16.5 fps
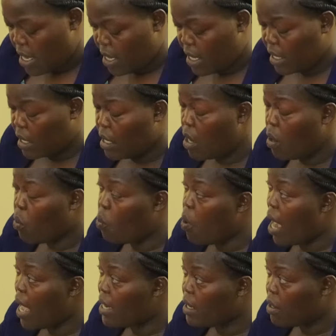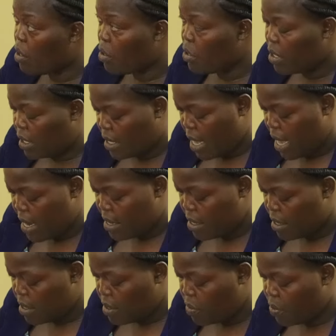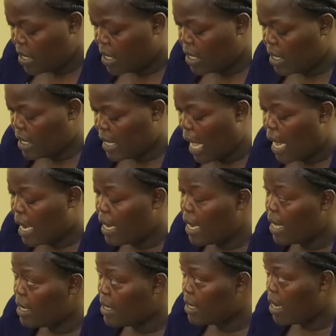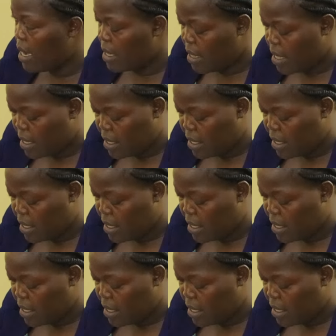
is one concern, which is a letter